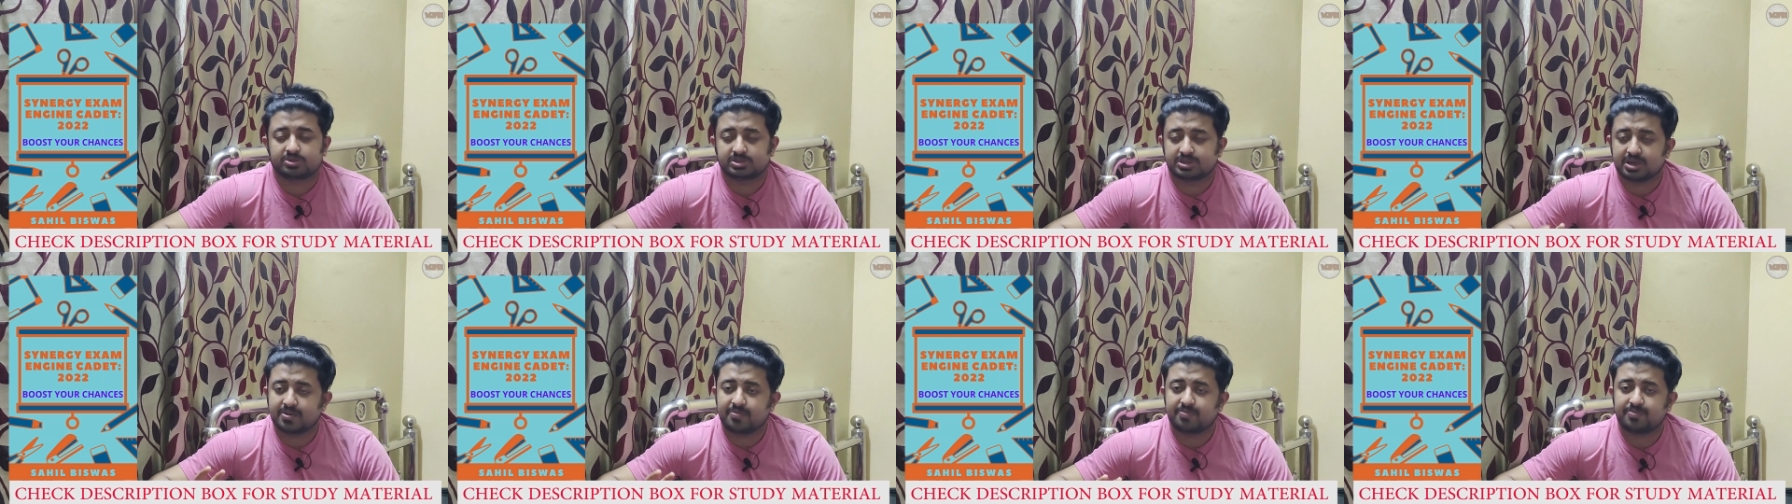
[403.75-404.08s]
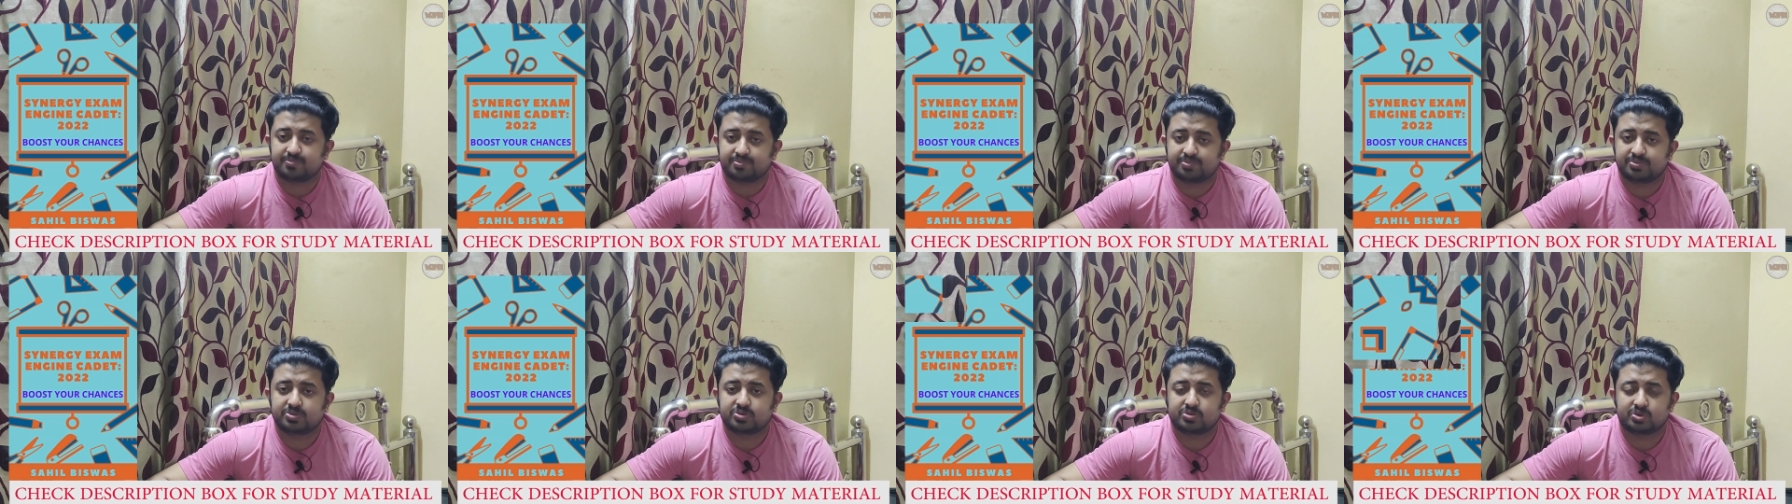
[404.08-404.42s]

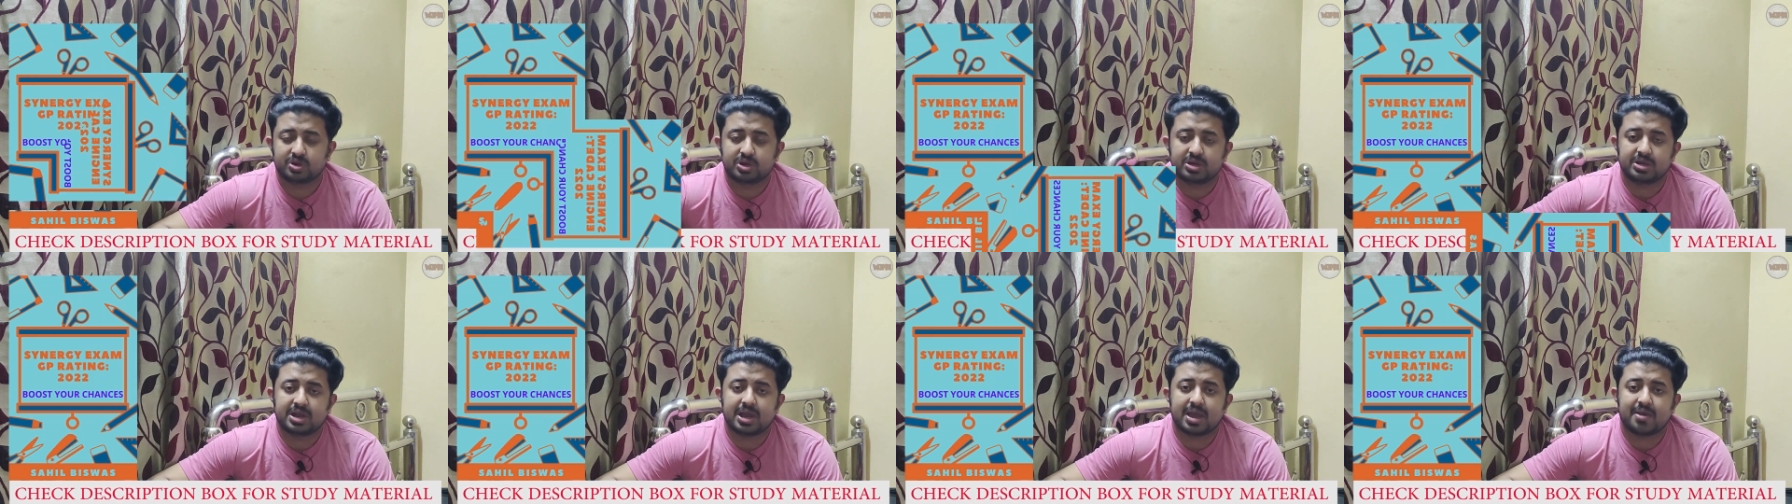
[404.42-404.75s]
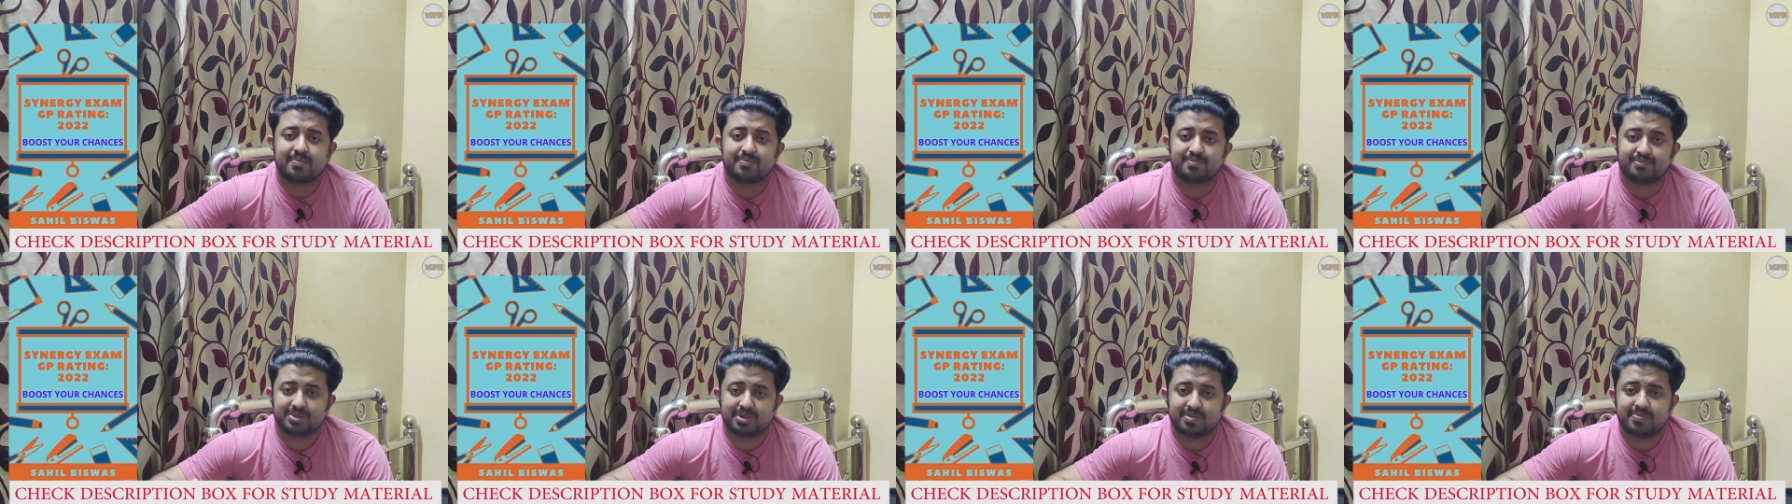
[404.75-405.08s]
some students
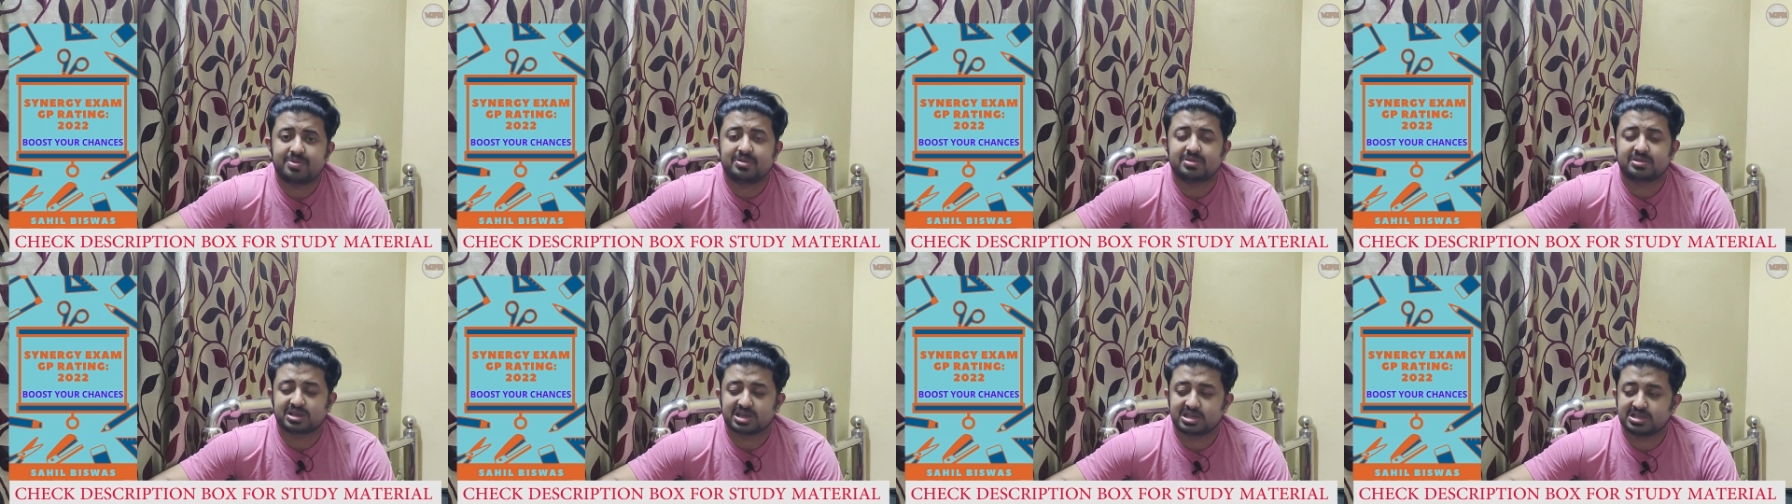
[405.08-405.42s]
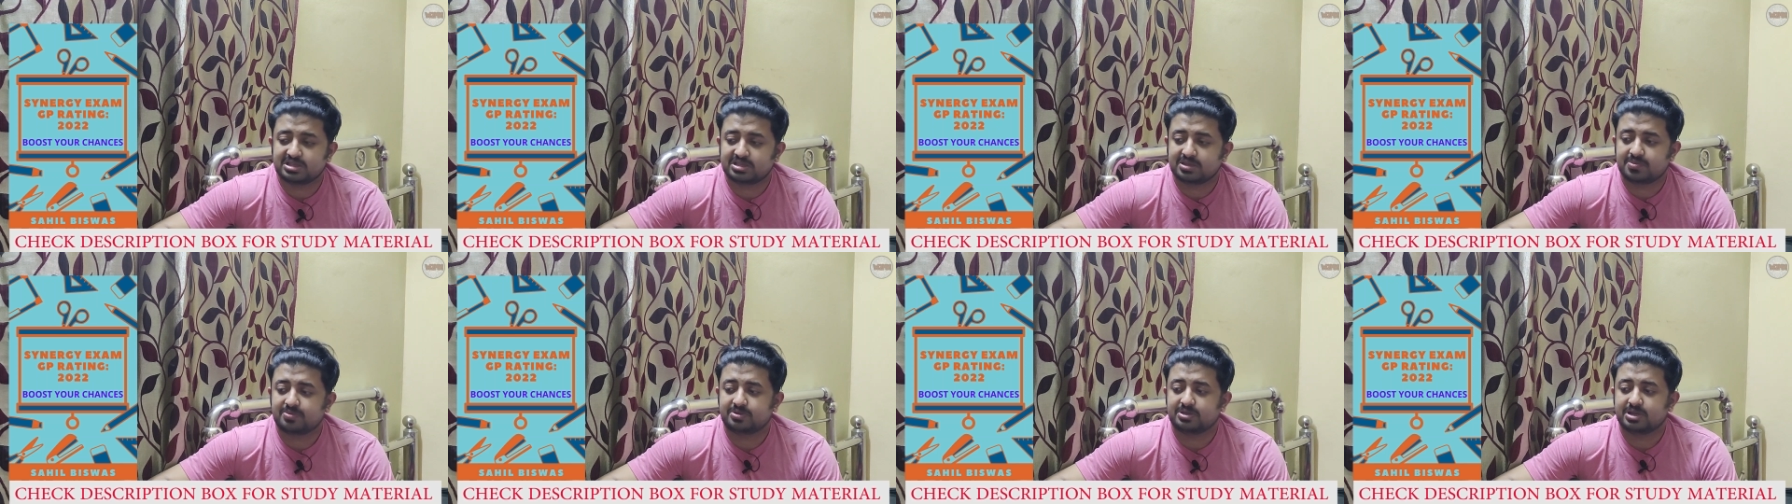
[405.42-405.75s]
have the
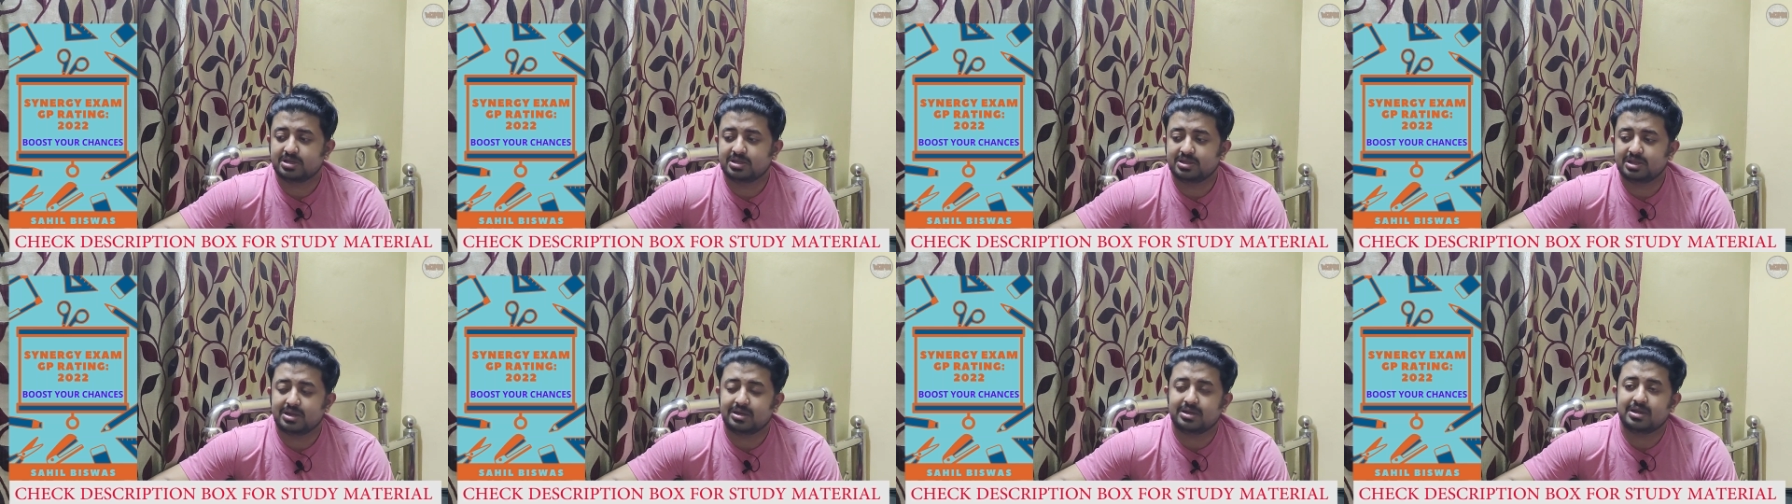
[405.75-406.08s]
misconception